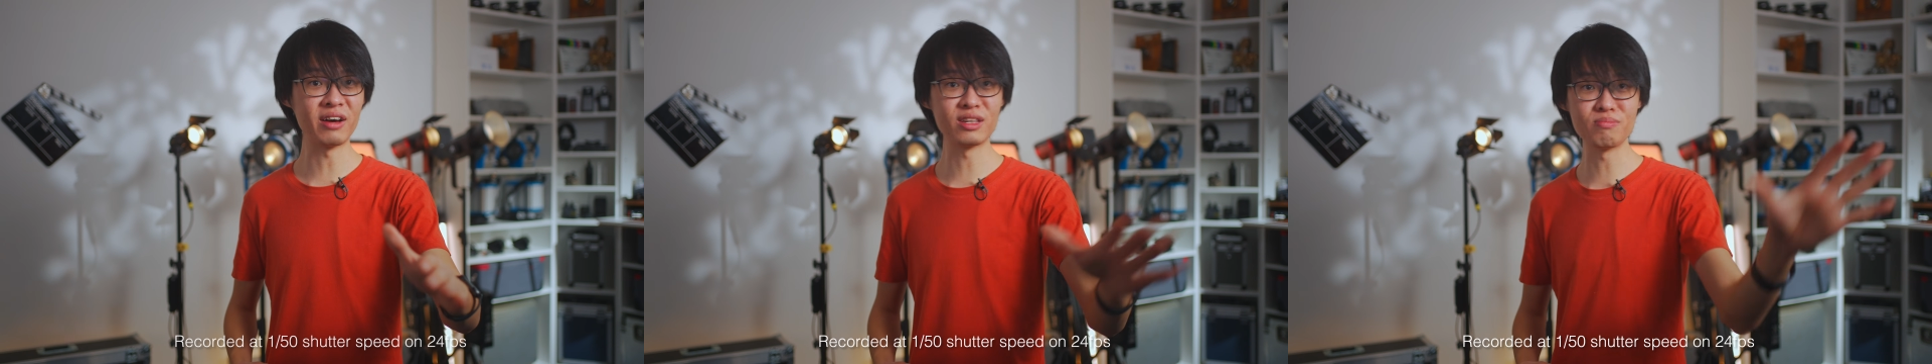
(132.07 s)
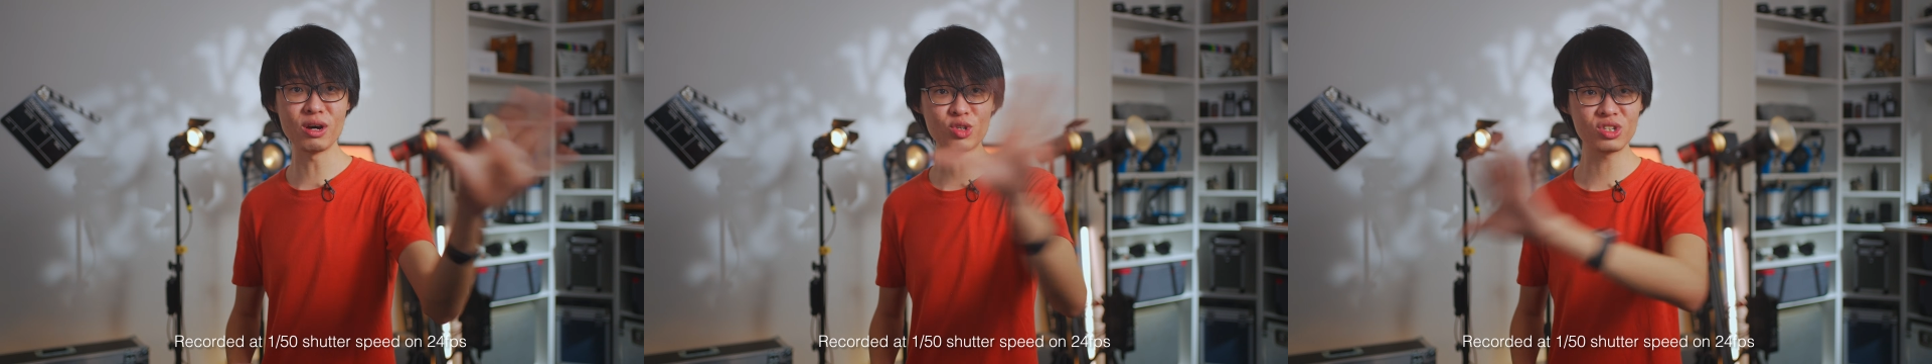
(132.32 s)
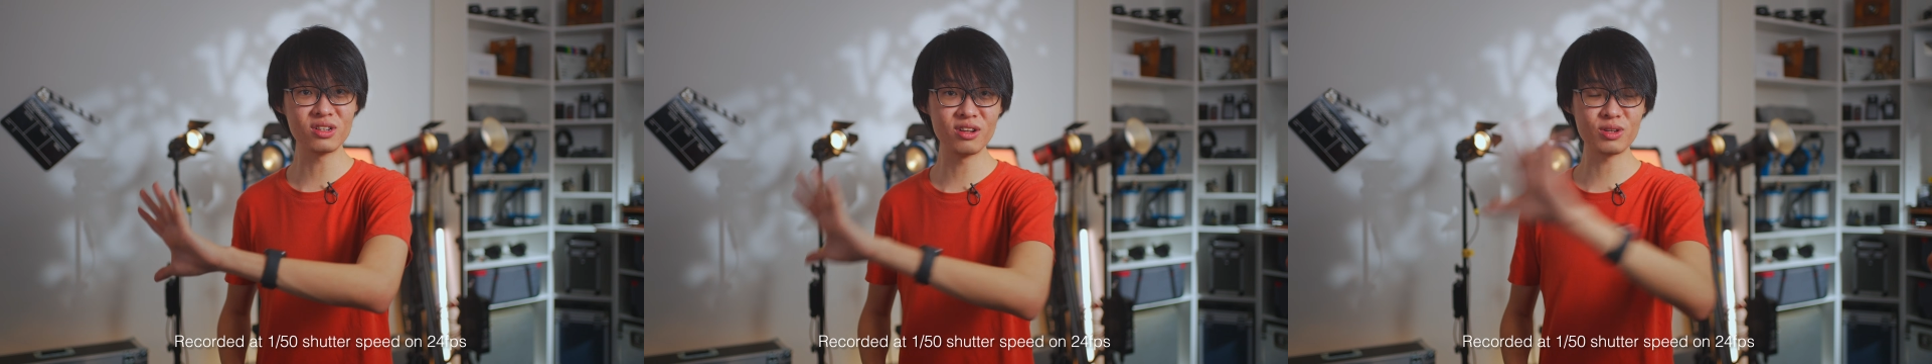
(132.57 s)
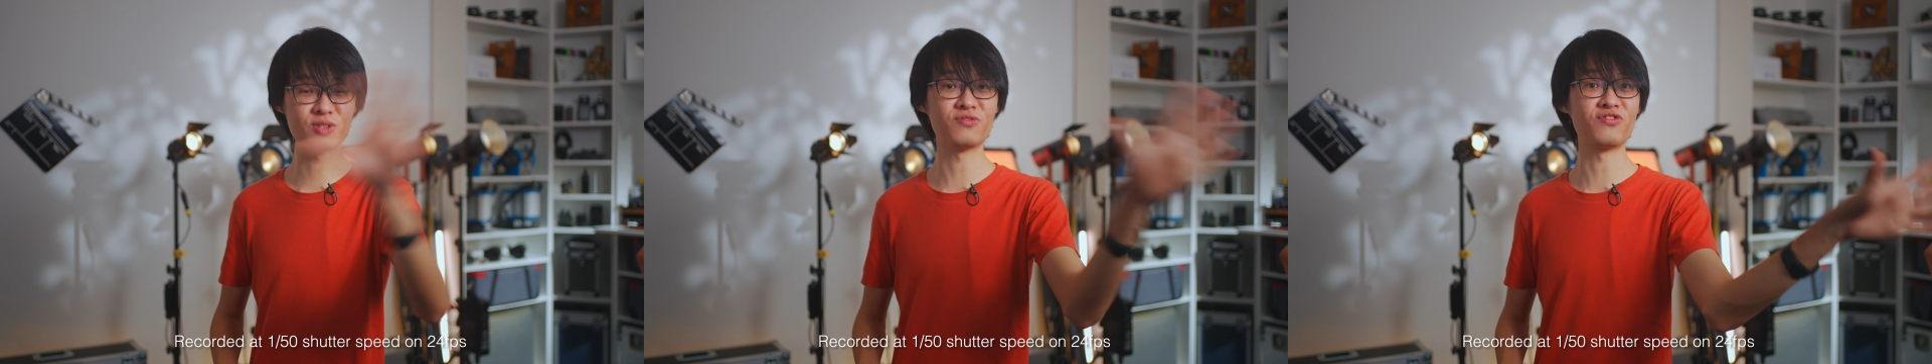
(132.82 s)
and the motion
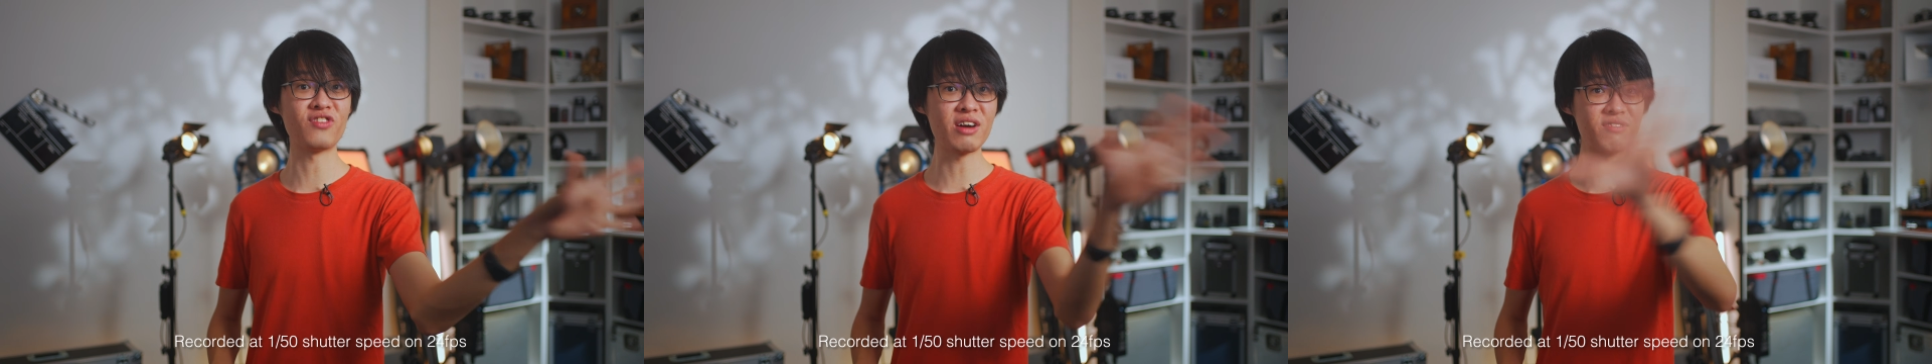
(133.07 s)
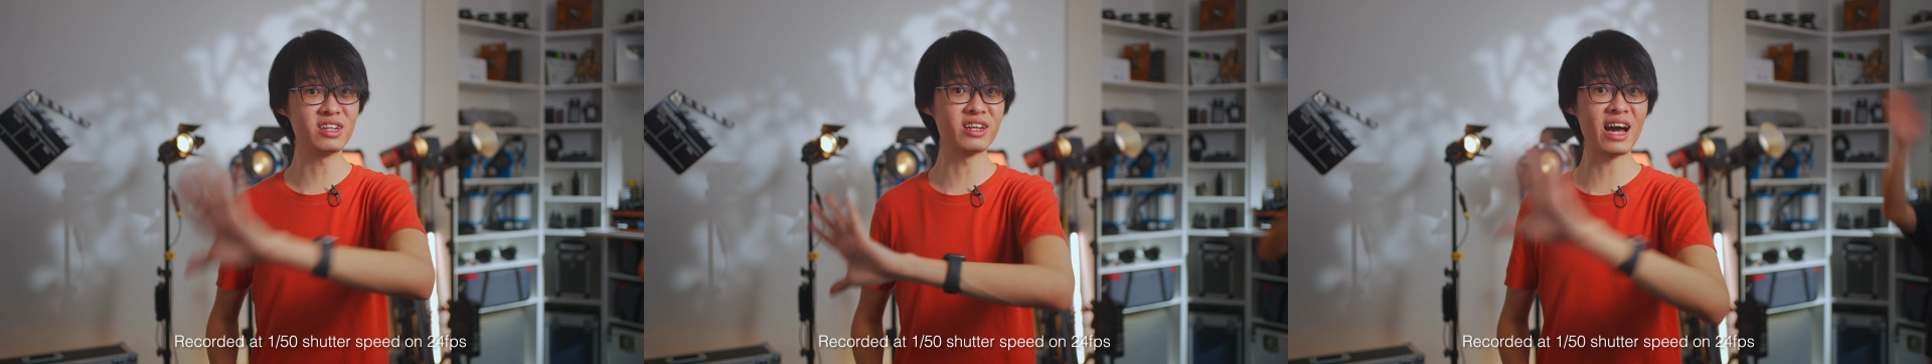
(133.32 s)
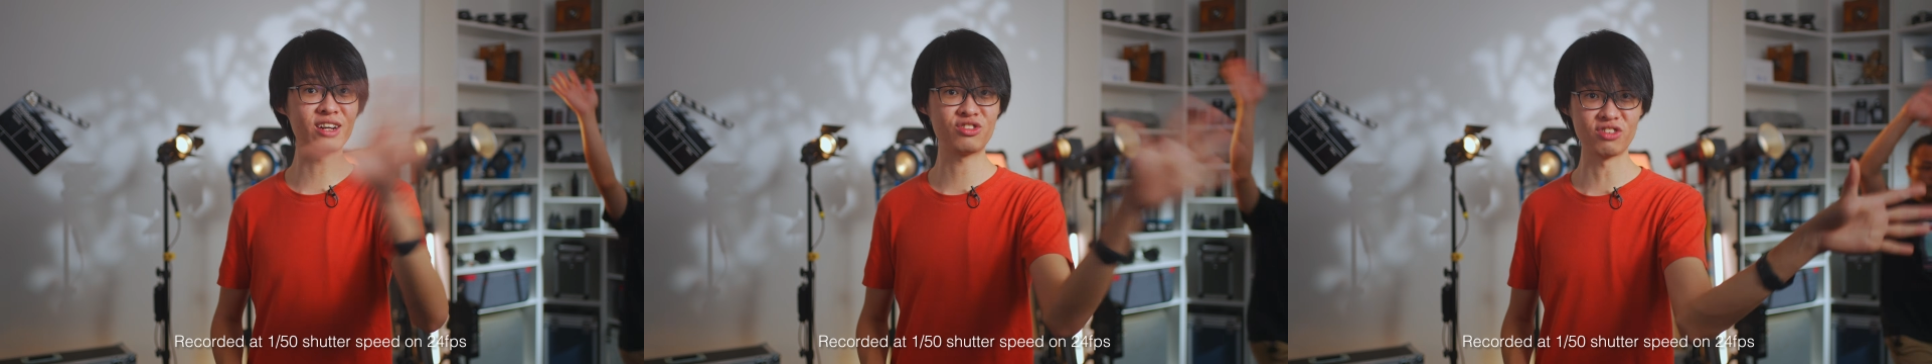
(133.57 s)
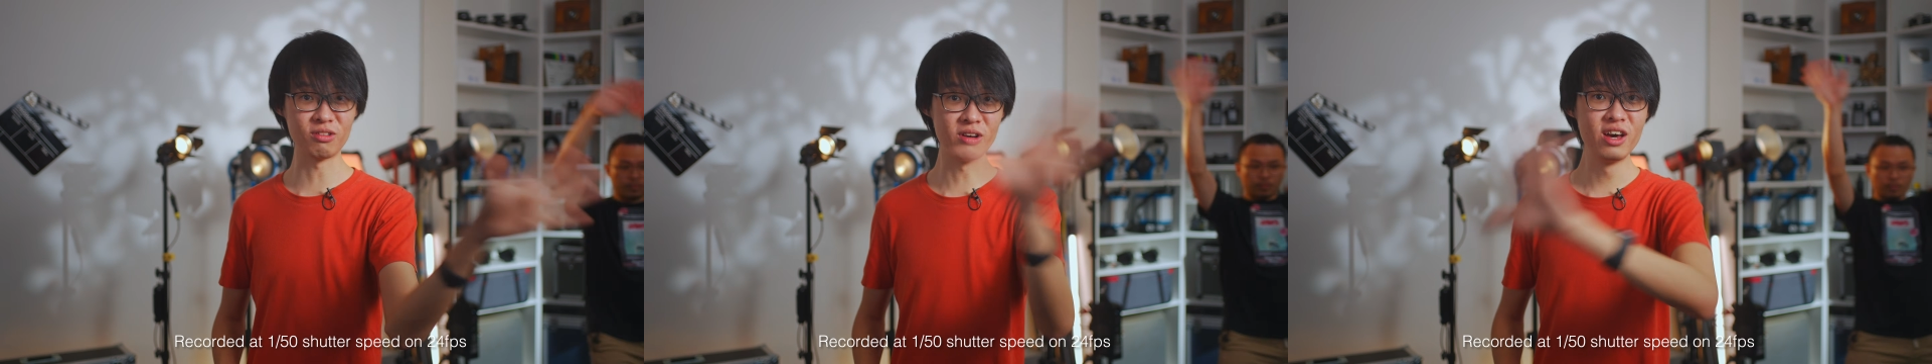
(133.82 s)
looks very
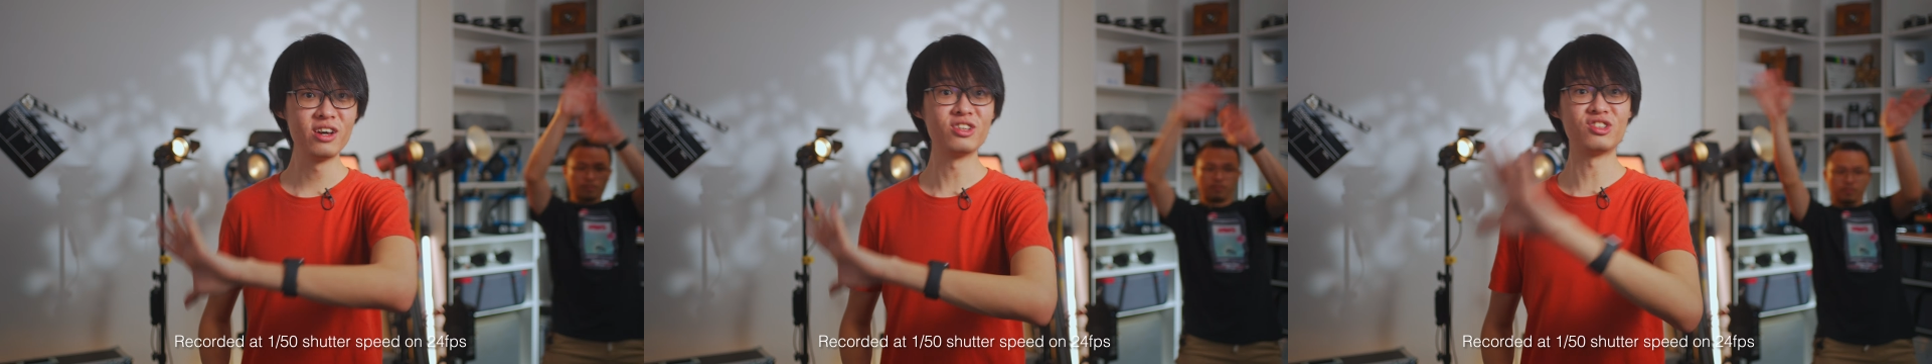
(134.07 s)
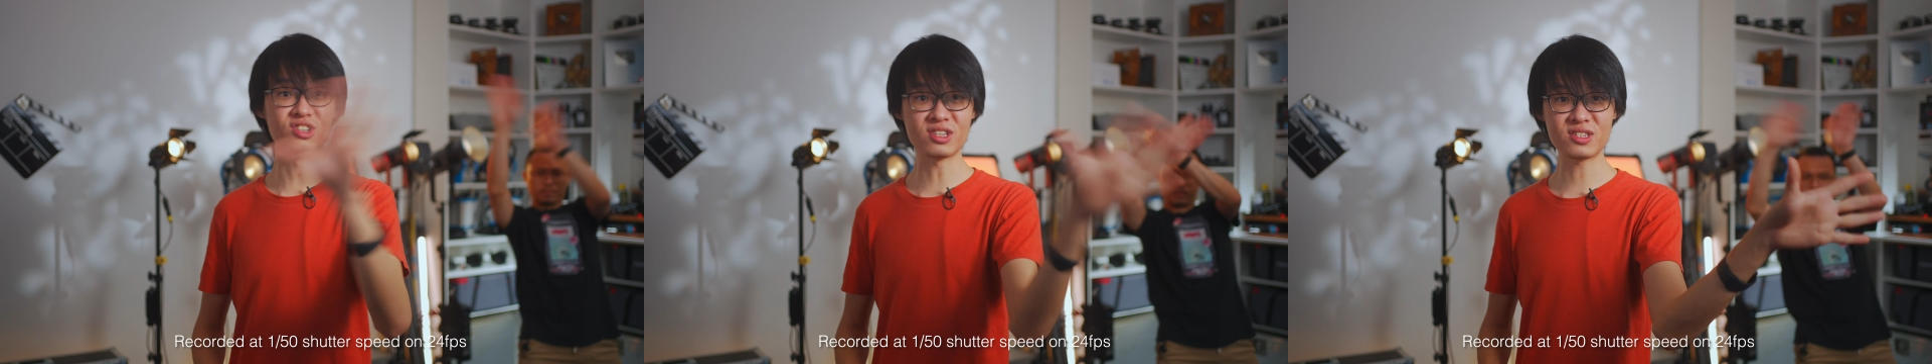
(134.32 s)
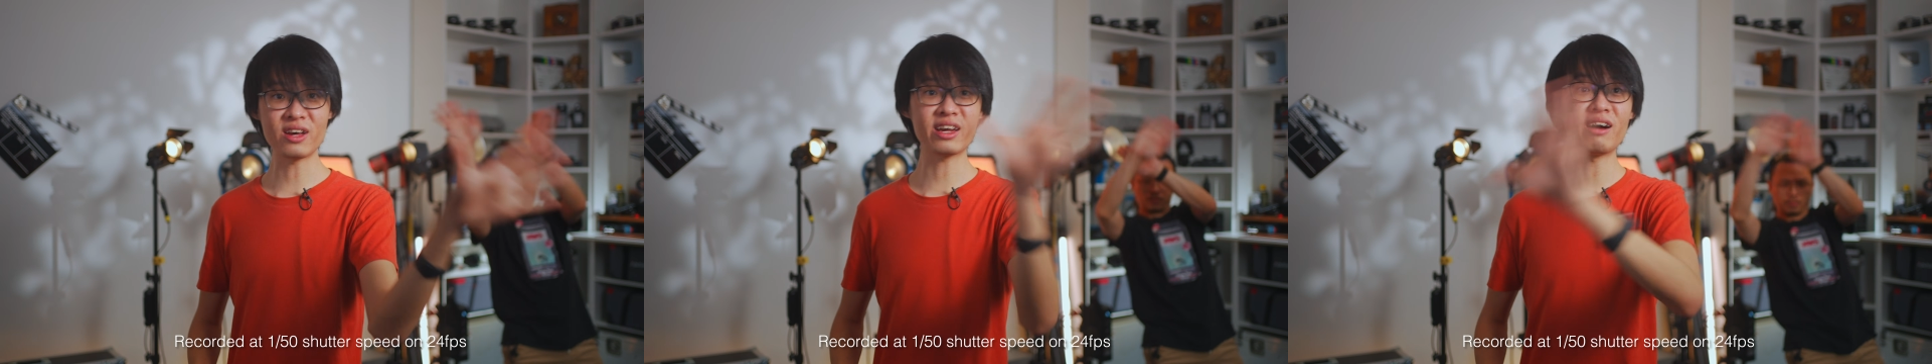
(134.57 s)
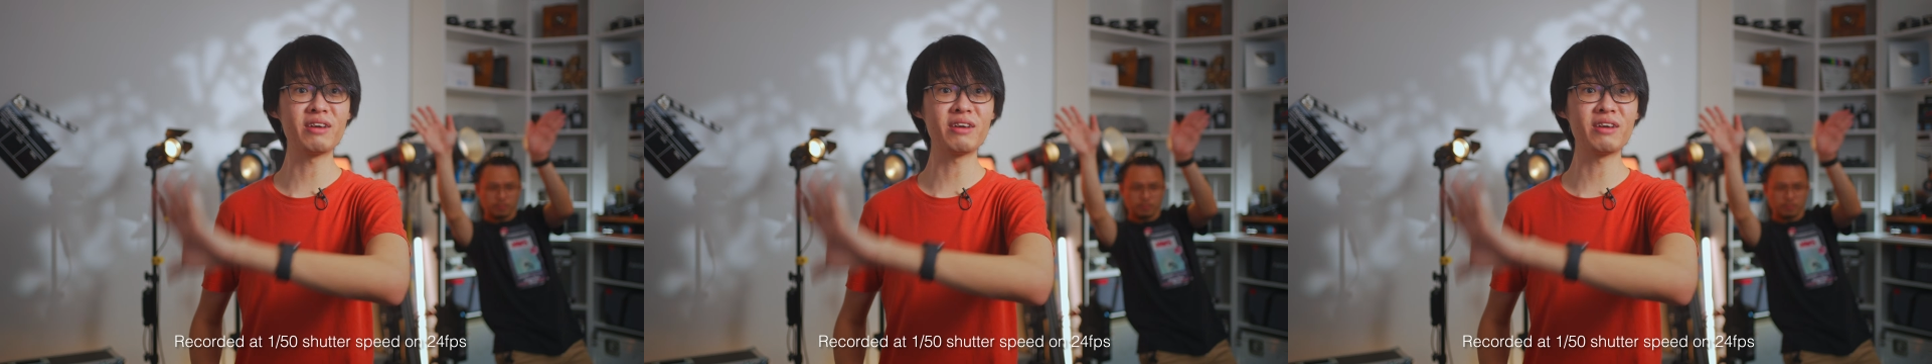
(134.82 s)
natural, just like how